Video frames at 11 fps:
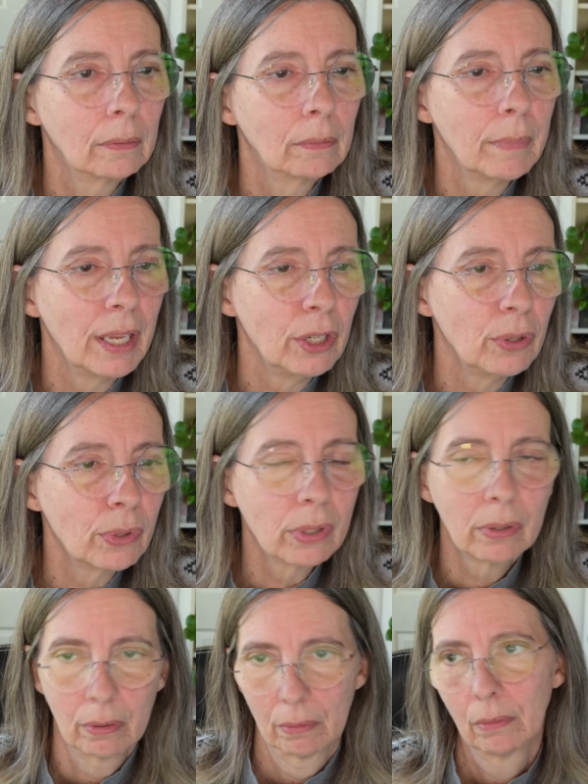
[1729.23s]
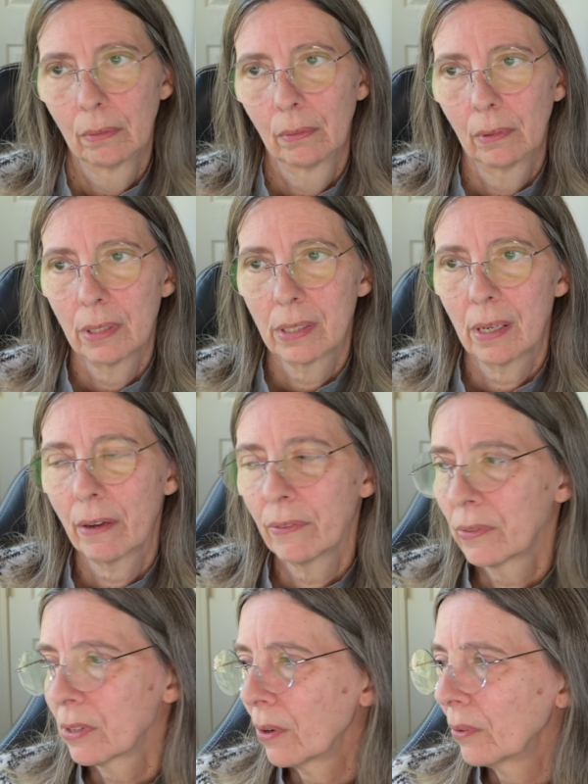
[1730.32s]
menus and stuff.
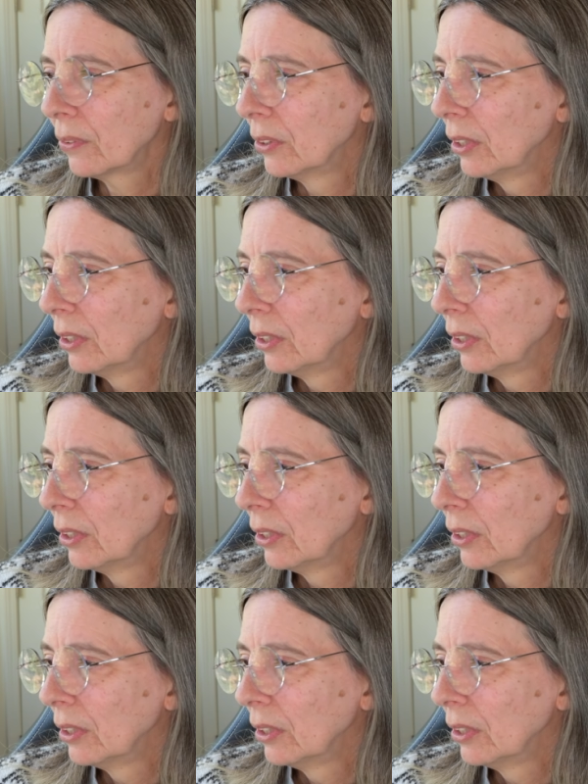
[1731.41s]
So,